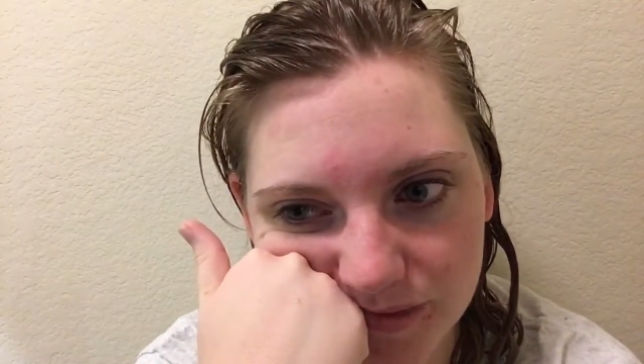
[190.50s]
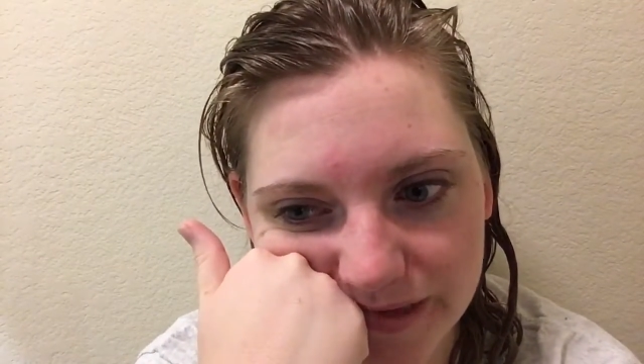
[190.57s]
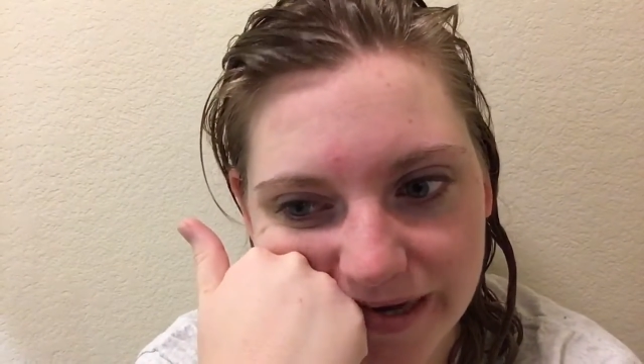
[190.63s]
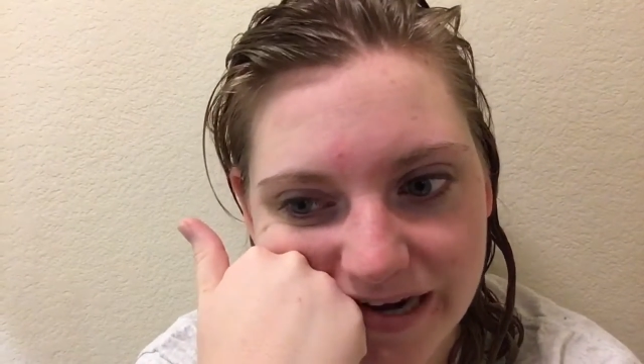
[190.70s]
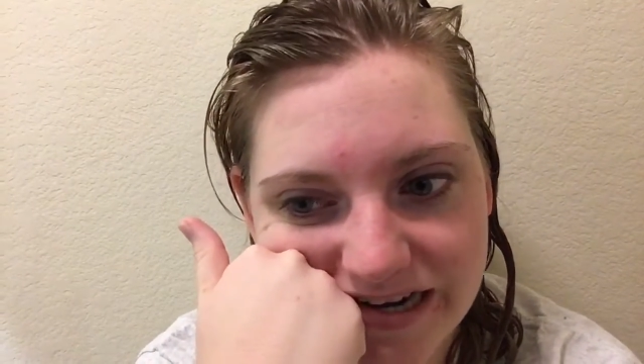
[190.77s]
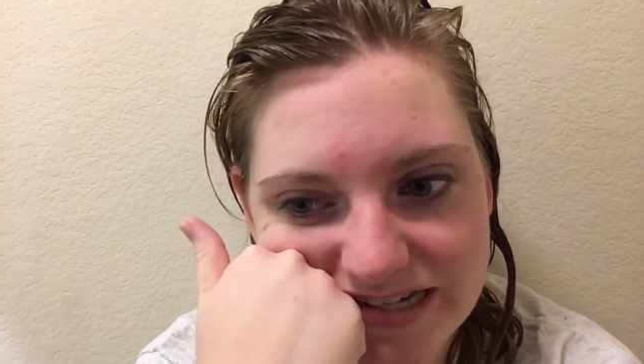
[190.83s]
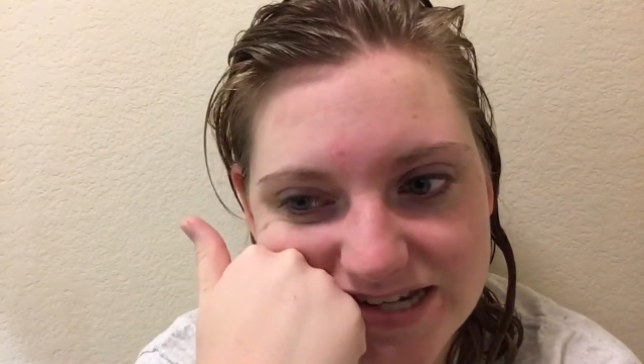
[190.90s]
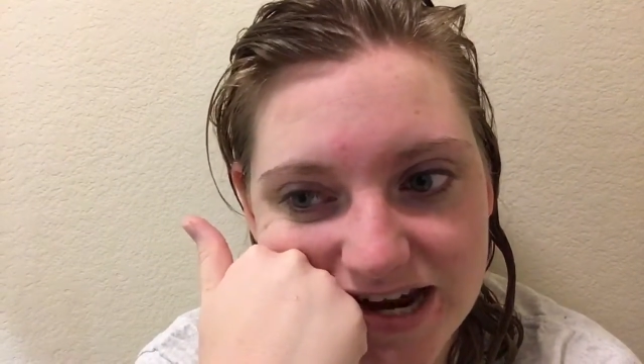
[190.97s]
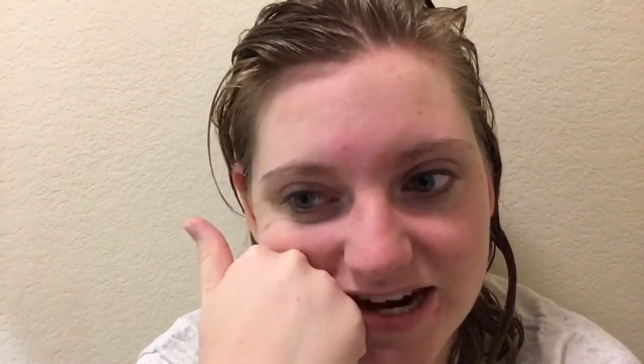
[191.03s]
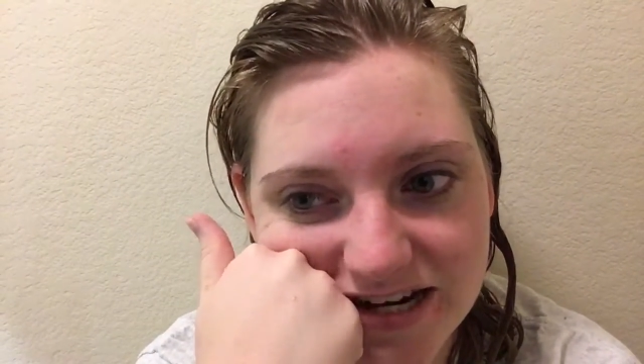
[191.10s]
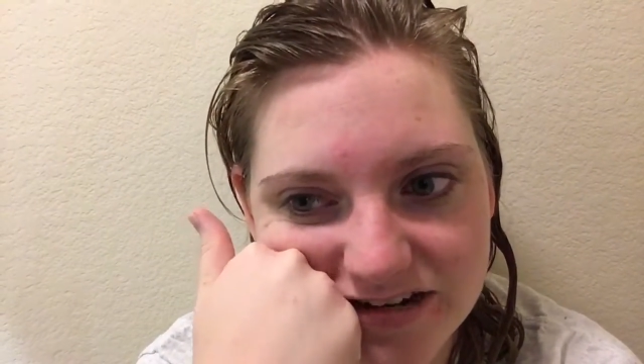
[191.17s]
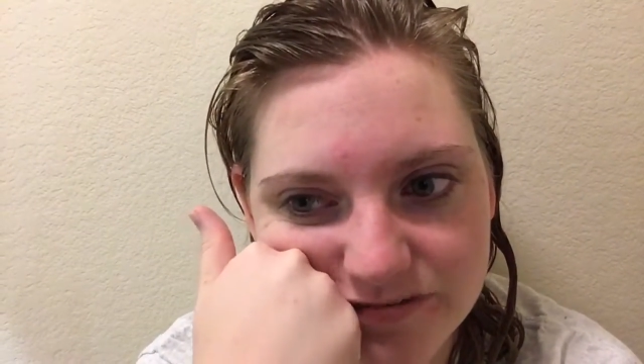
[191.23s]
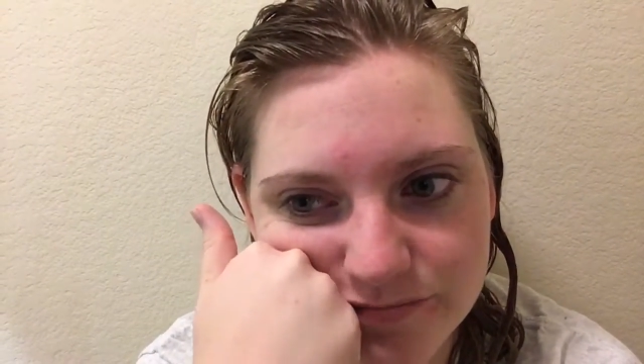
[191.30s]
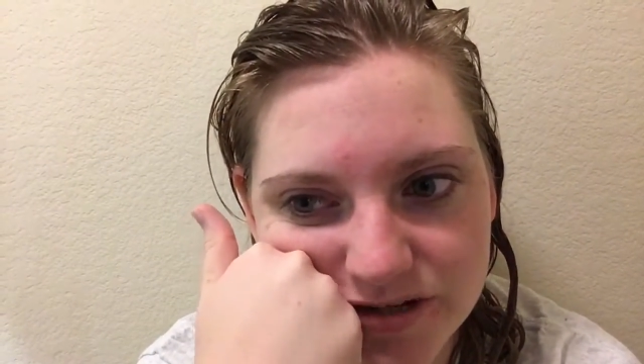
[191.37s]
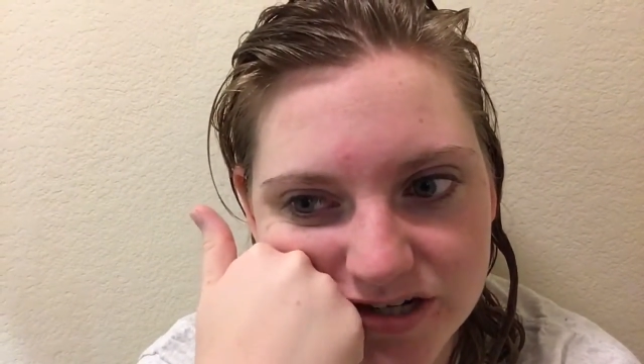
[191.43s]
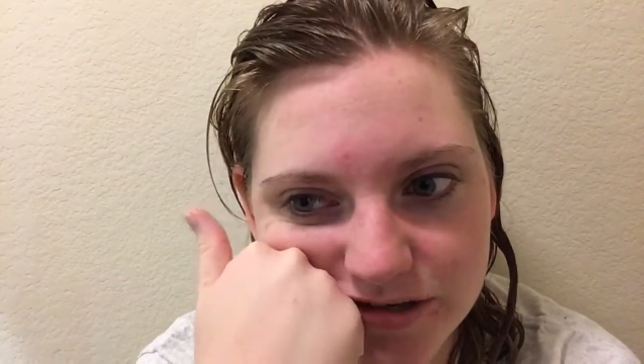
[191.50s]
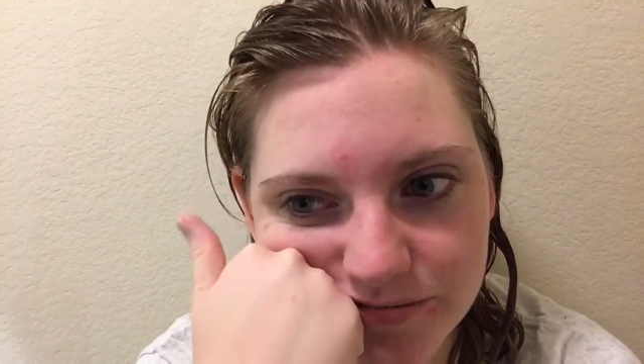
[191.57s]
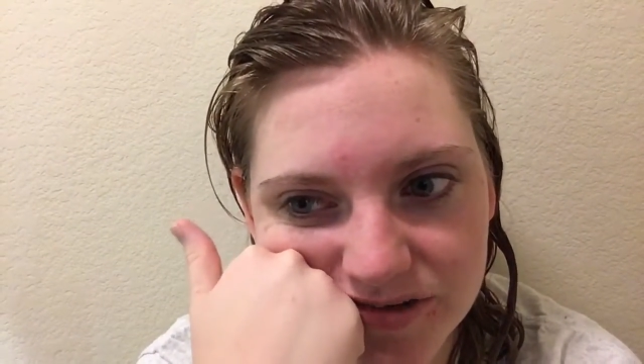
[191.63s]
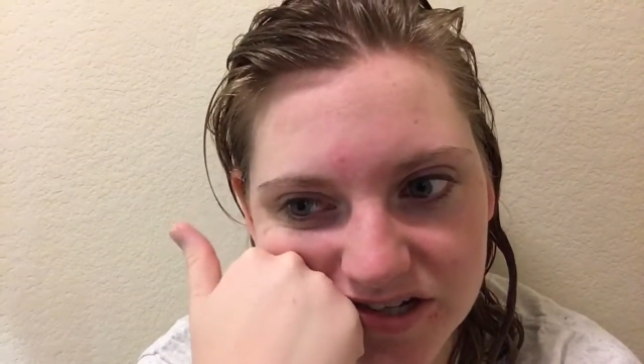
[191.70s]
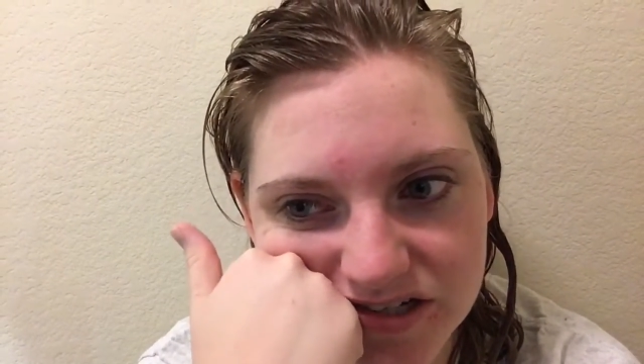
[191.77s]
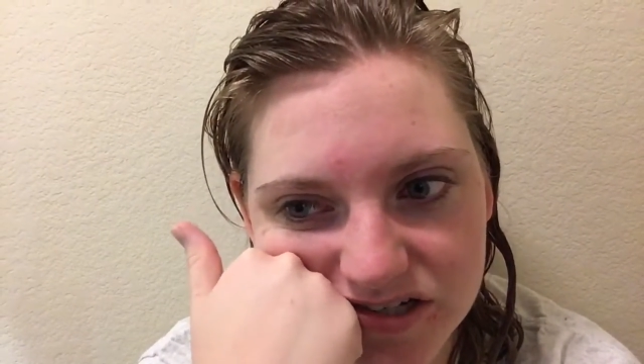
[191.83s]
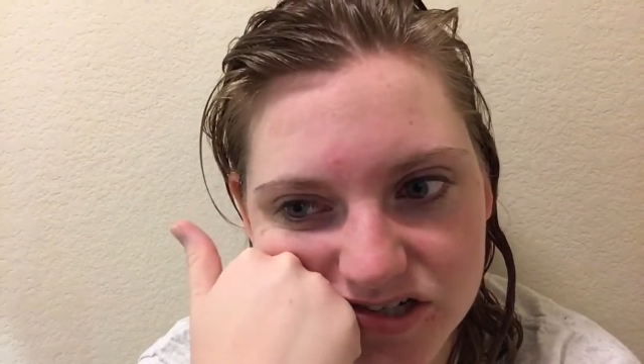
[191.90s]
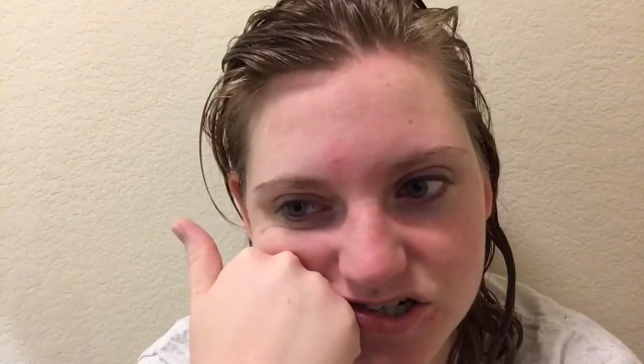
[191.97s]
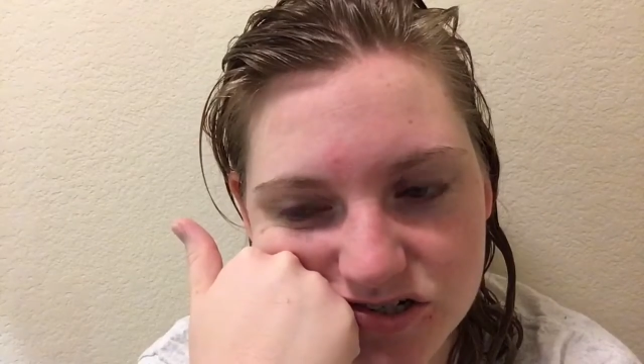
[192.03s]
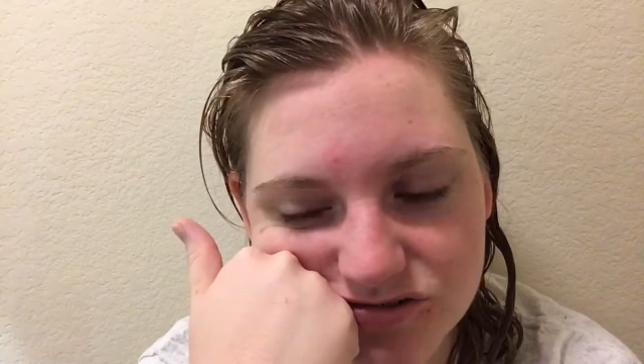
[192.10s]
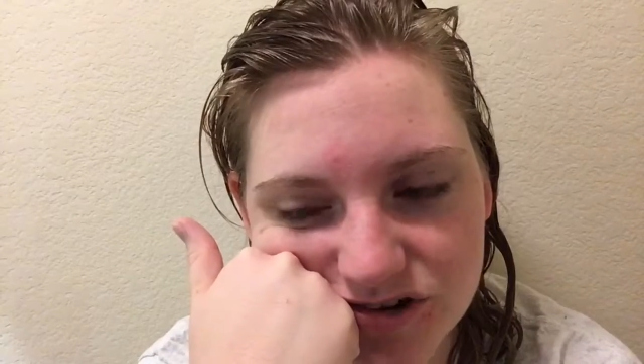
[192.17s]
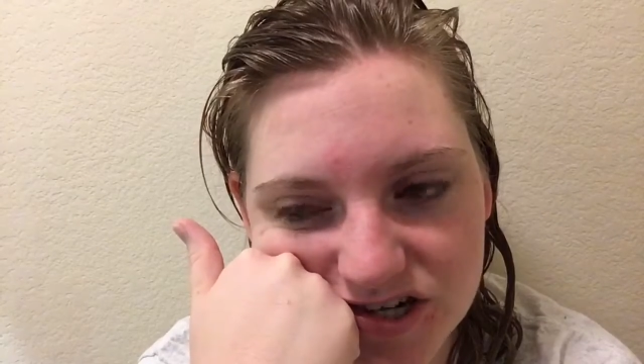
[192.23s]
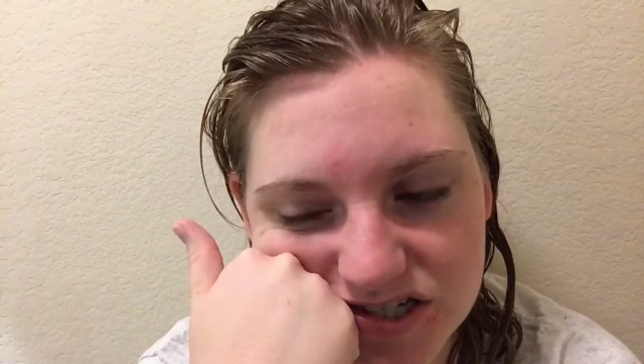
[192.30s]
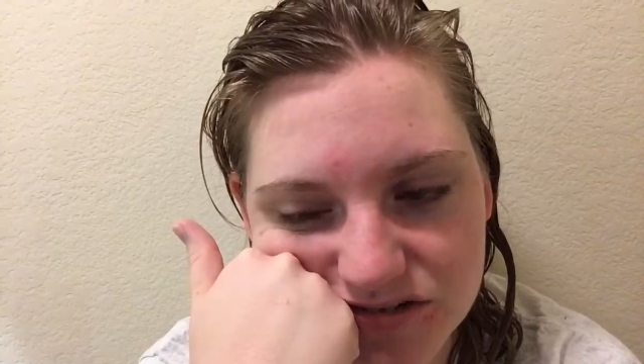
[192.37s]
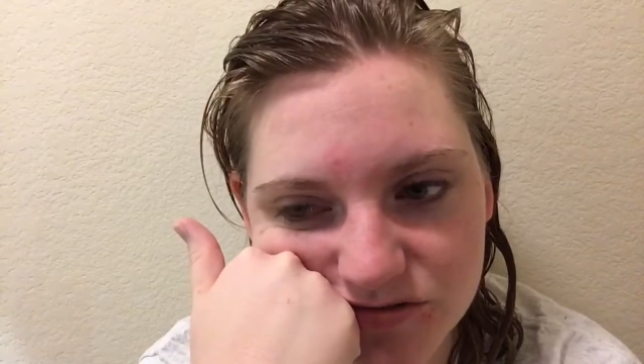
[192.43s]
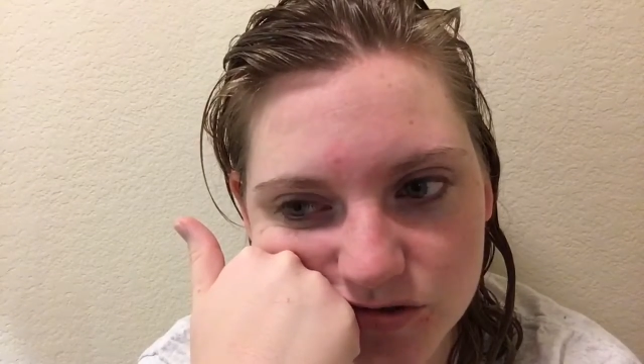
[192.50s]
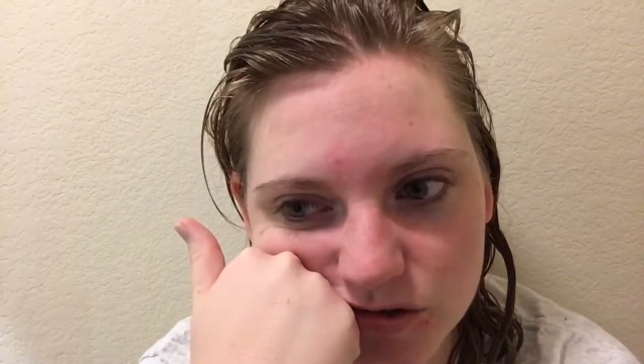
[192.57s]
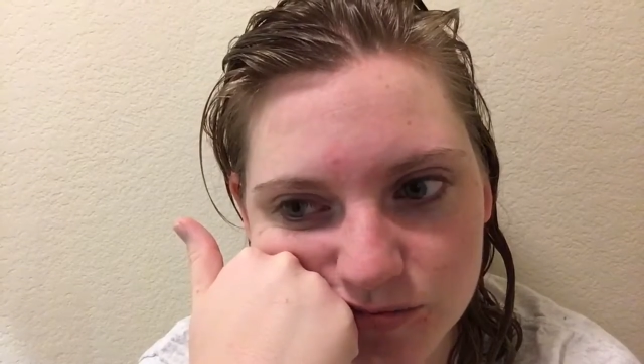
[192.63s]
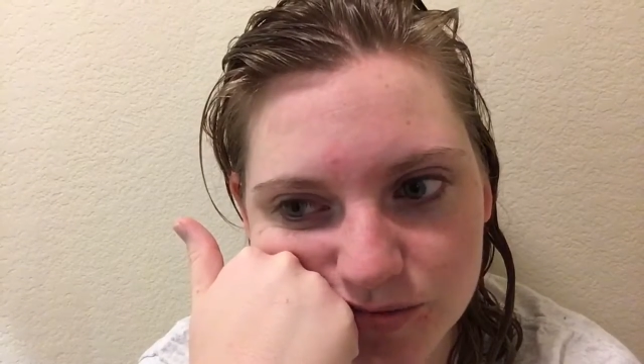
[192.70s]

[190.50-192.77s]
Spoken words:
it's kind of been a bit stressful,